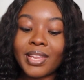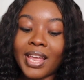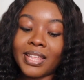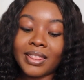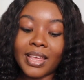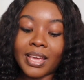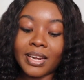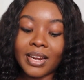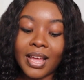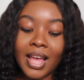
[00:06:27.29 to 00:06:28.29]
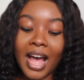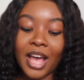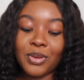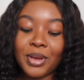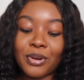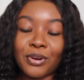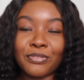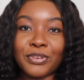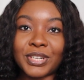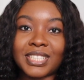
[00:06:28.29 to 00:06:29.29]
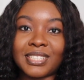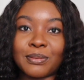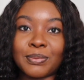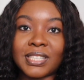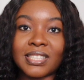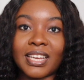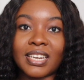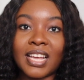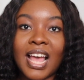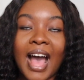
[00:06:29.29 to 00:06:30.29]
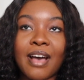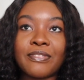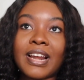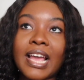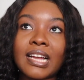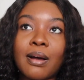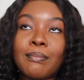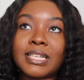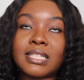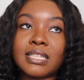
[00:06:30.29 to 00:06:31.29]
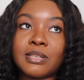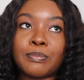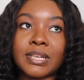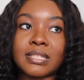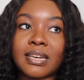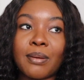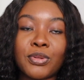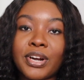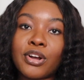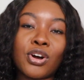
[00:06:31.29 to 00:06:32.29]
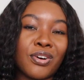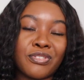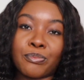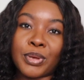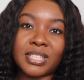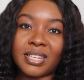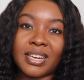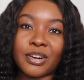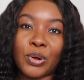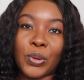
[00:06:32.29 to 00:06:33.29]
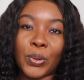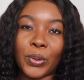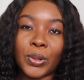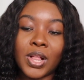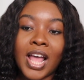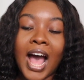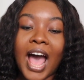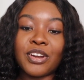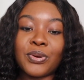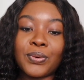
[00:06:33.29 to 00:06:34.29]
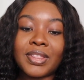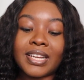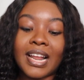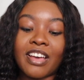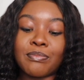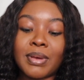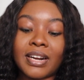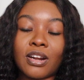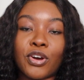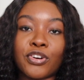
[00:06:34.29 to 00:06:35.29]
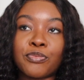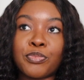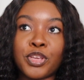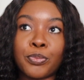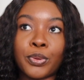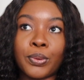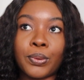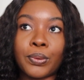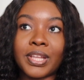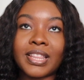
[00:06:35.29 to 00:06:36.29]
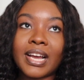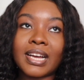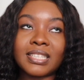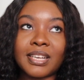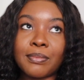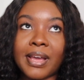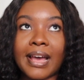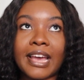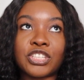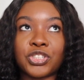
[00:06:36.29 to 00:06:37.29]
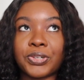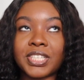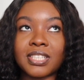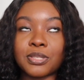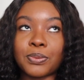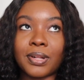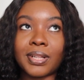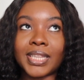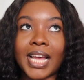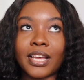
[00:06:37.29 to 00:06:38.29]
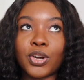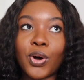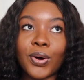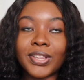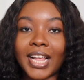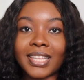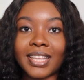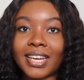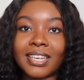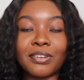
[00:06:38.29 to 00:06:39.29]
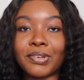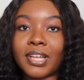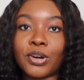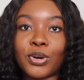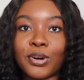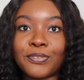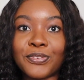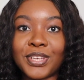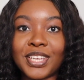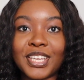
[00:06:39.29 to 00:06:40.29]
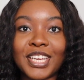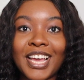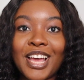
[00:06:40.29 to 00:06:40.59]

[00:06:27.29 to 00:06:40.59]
And then, are you a coffee or a tea person? I feel like I'm a tea person. I'm not a coffee person at all. I know that I've met a lot of people in the academia, actuaries as well, like, oh, like they can't live without coffee